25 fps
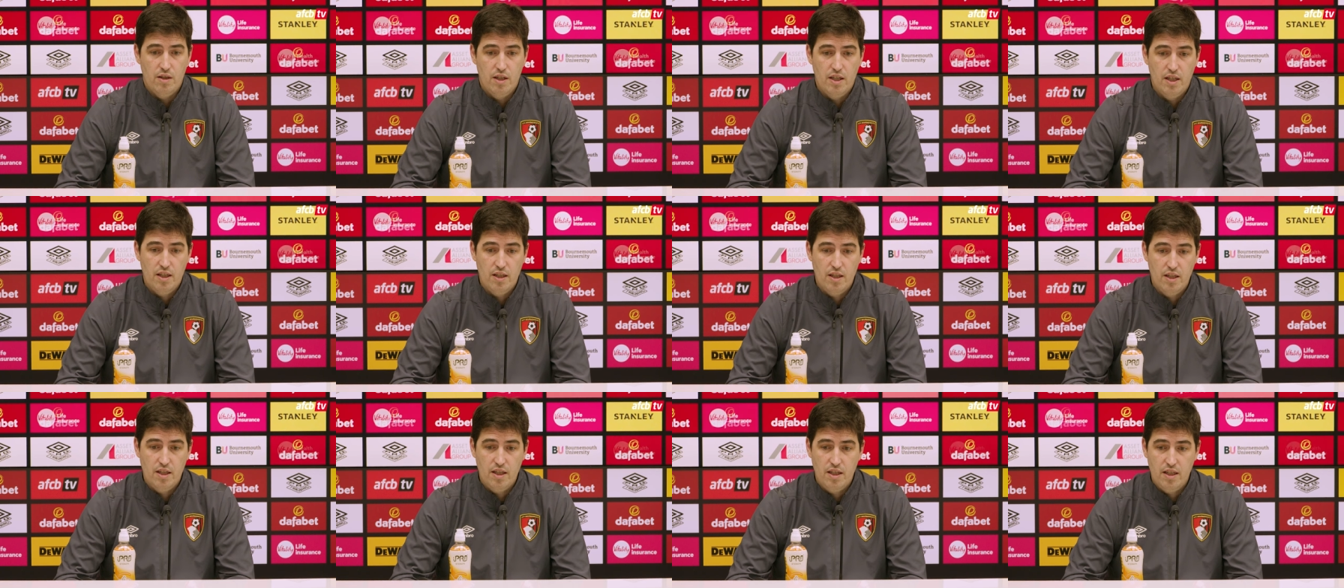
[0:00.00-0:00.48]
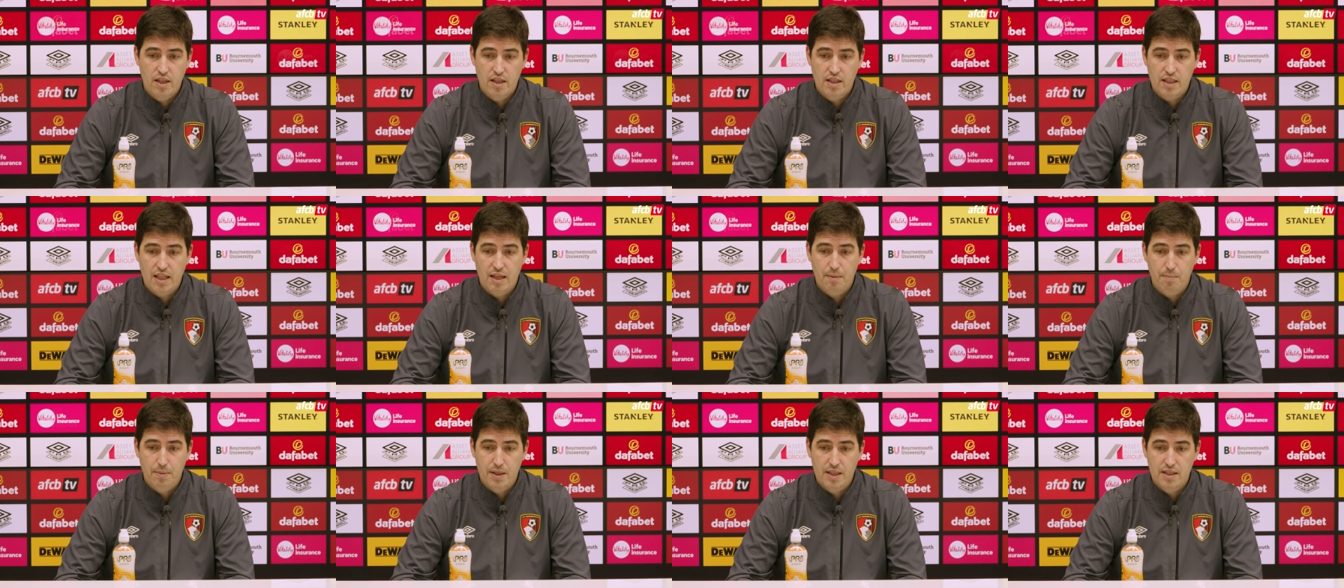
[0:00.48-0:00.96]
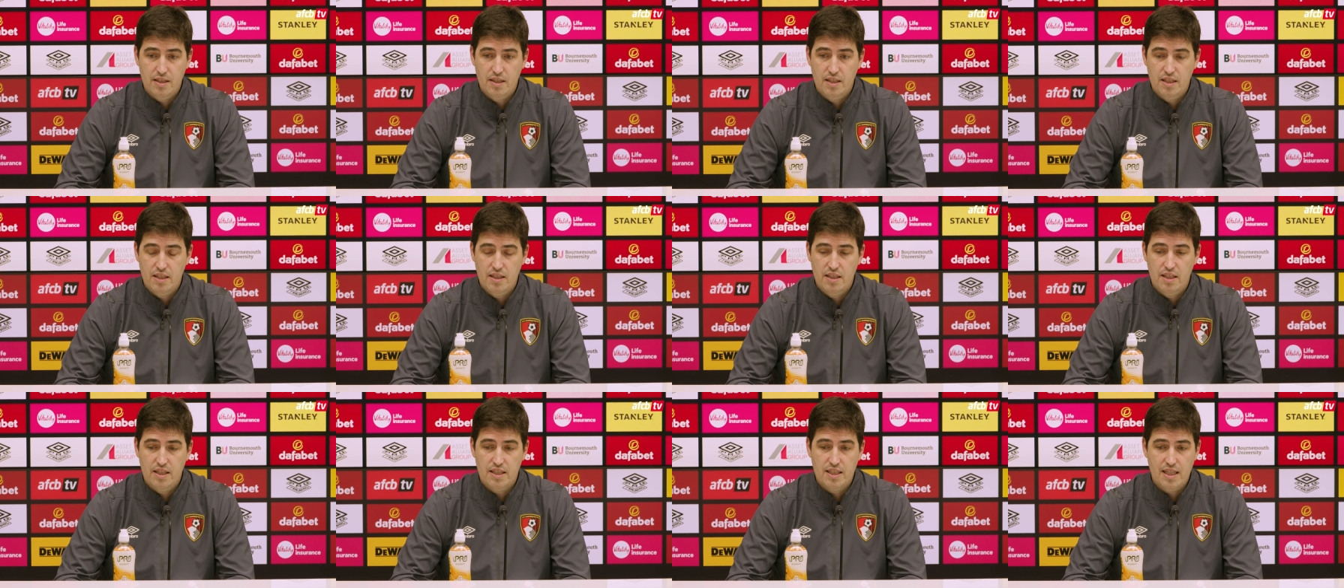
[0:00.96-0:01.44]
It happened
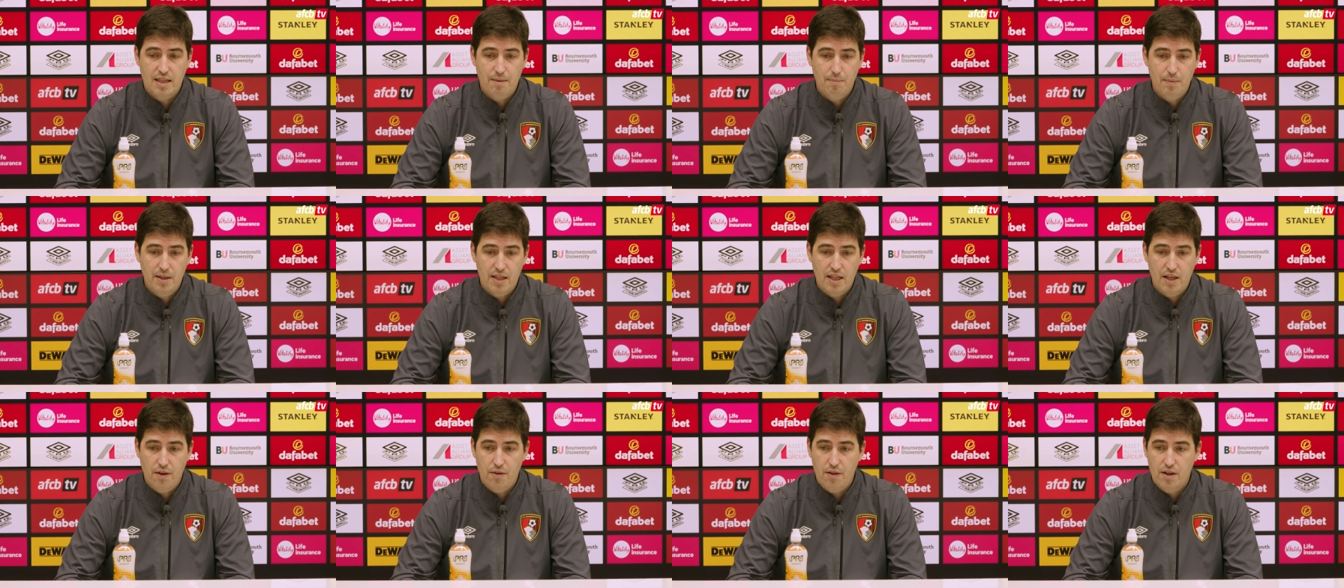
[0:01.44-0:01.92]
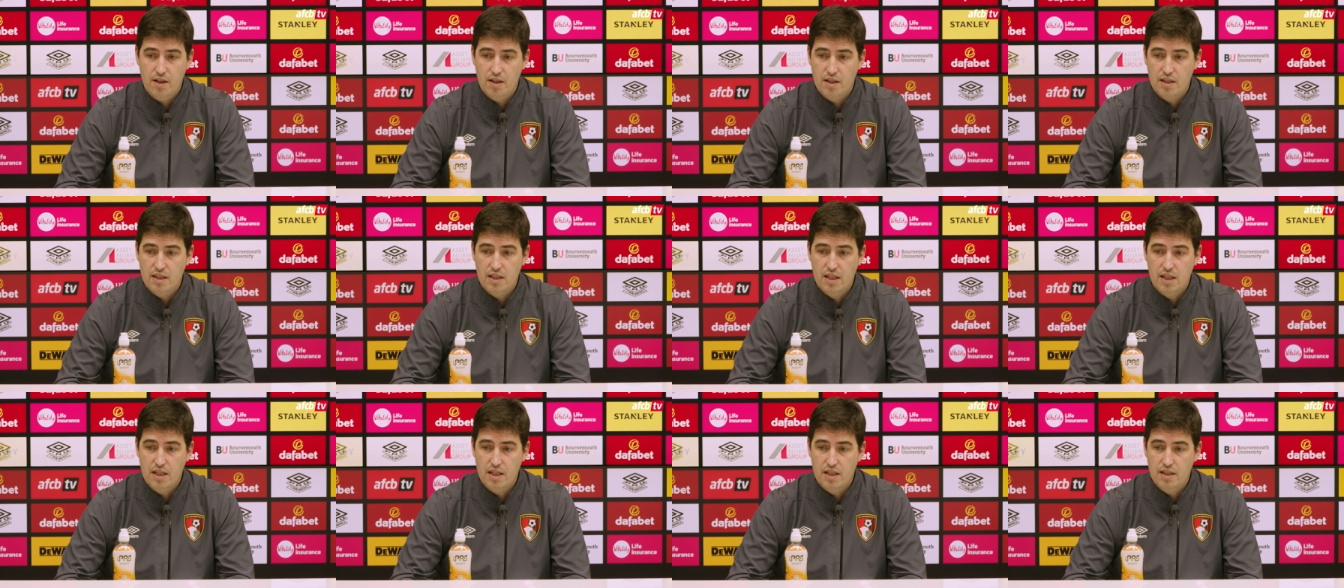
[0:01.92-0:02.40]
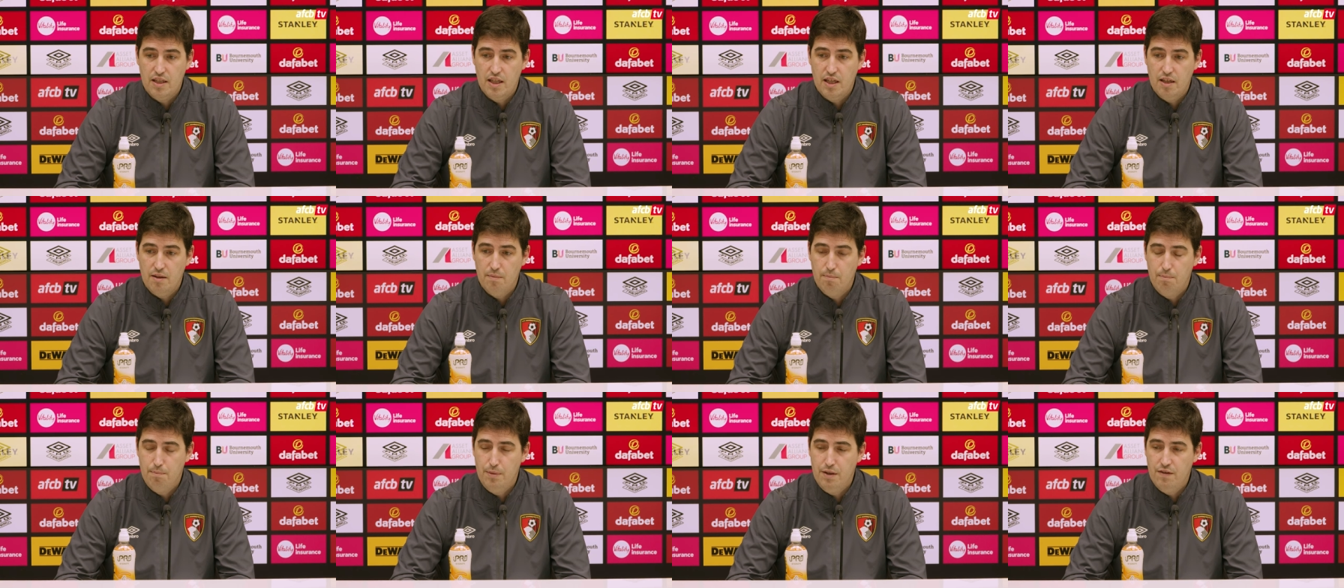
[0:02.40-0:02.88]
in the summer, I think the
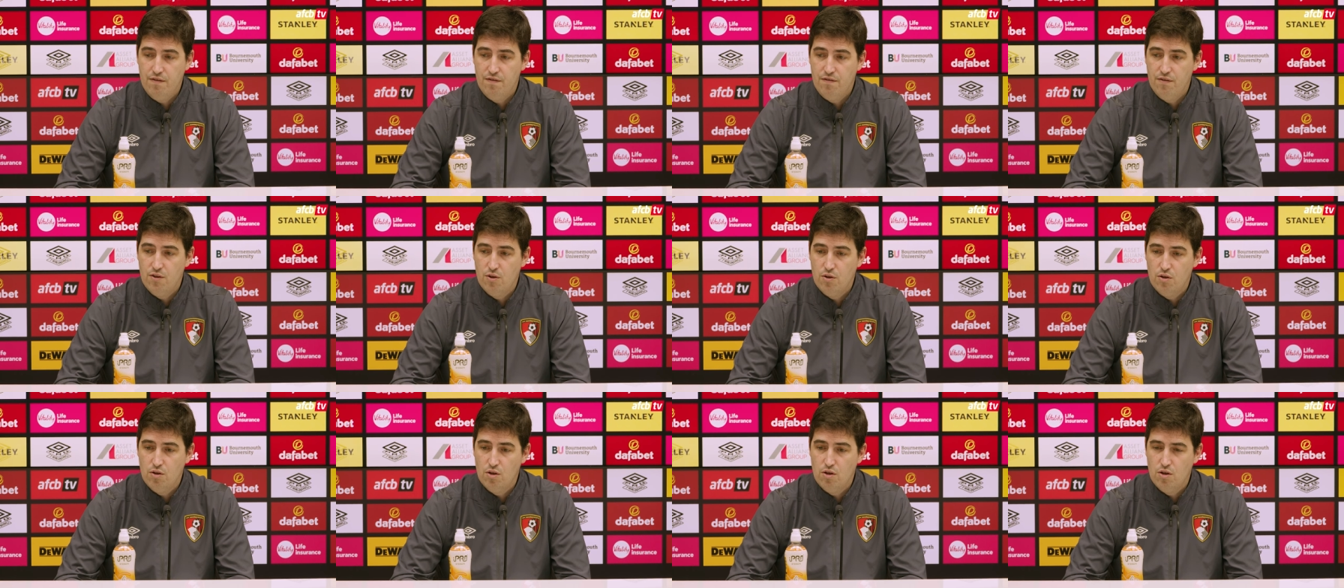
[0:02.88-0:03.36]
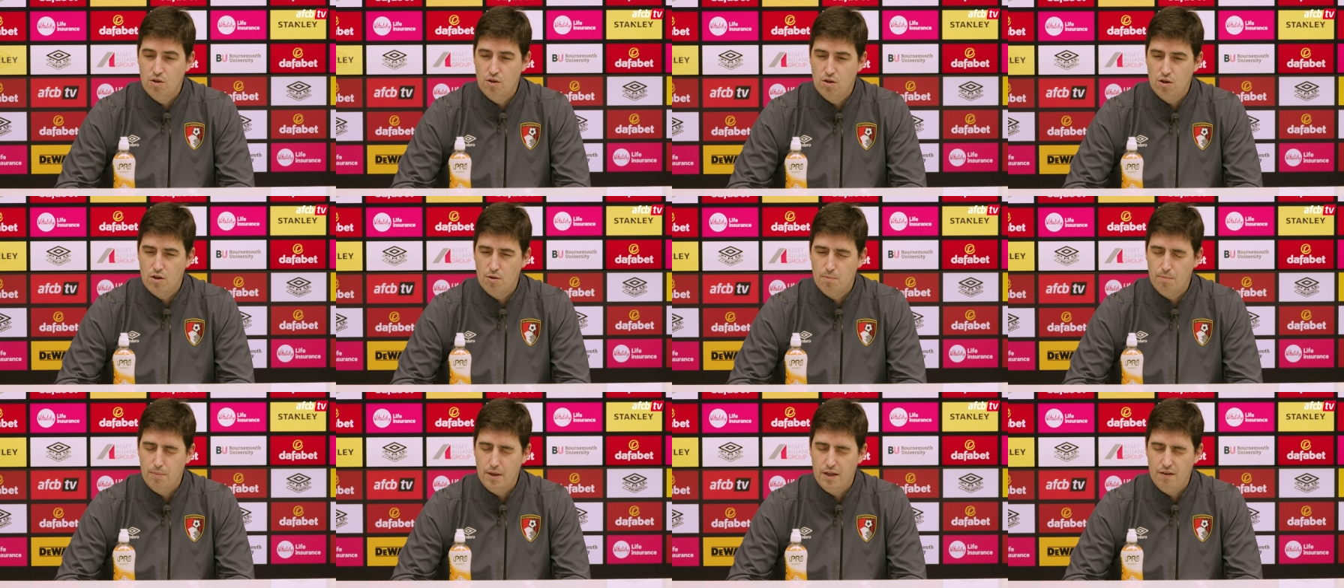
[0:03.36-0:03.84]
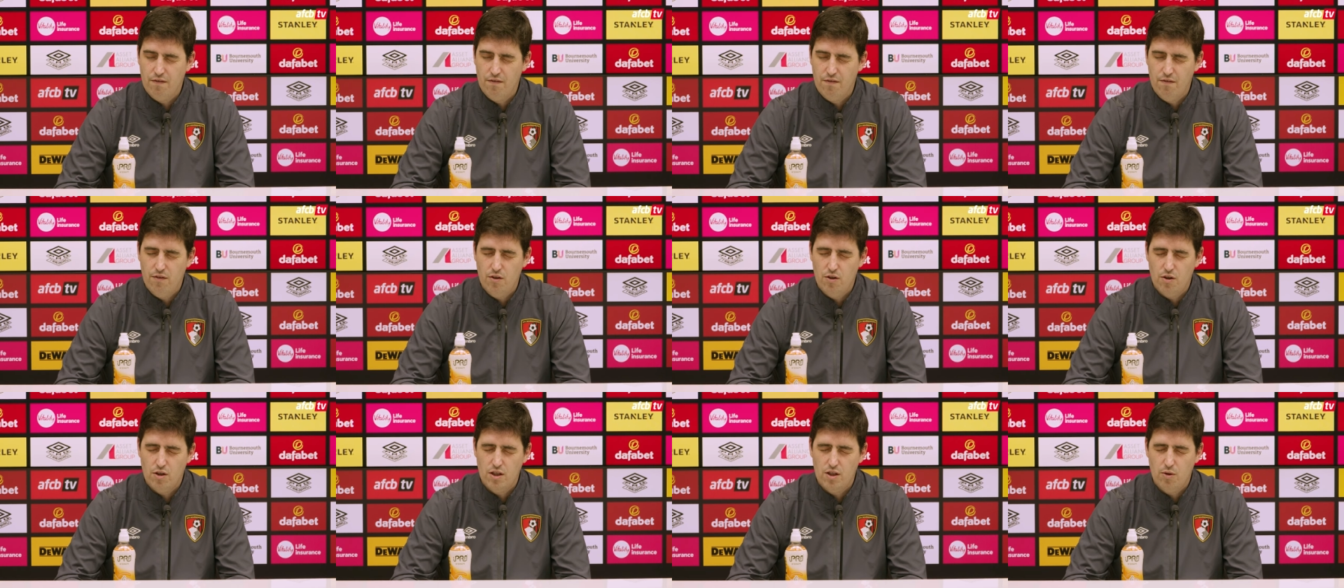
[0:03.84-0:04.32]
day before
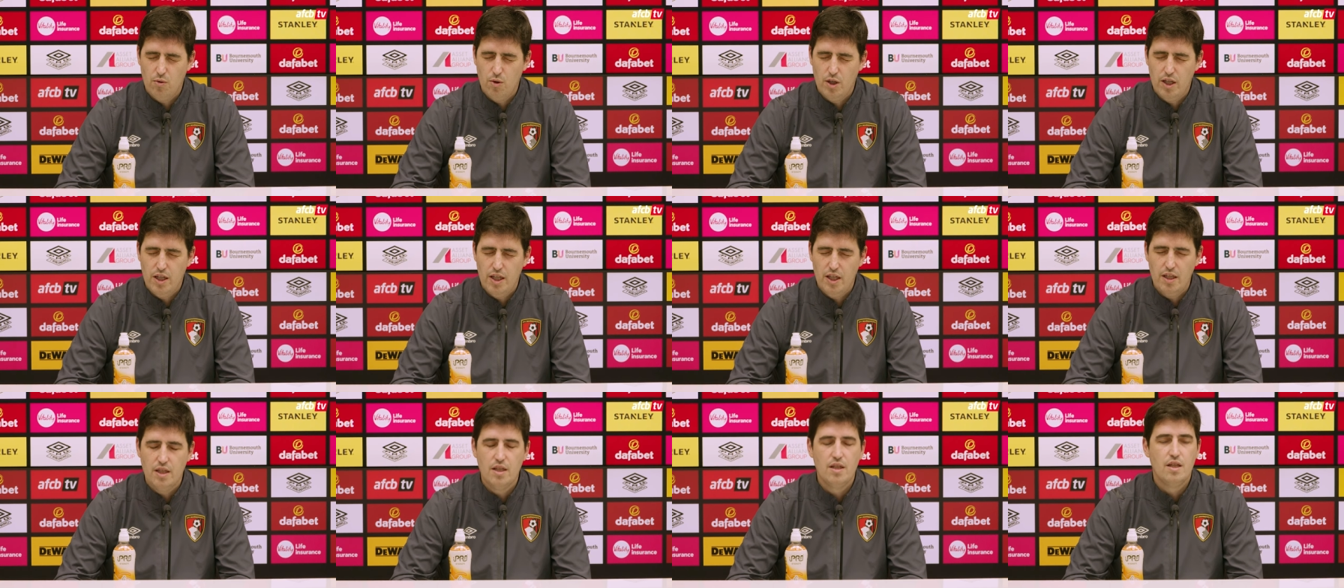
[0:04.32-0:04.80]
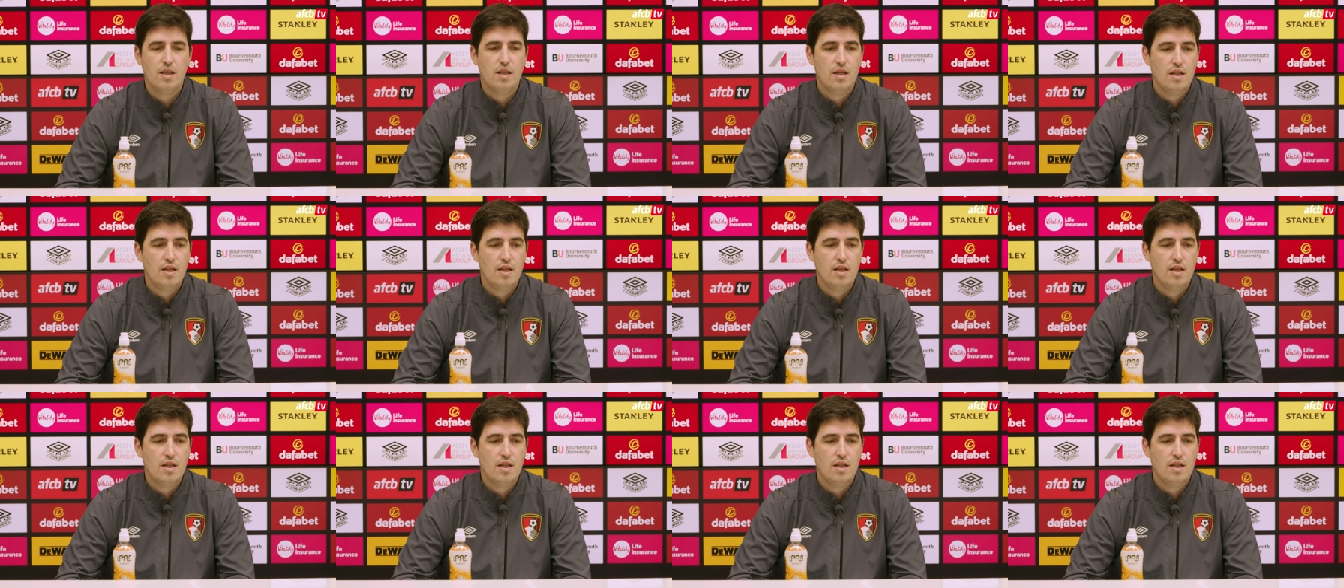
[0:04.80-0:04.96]
Brentford away,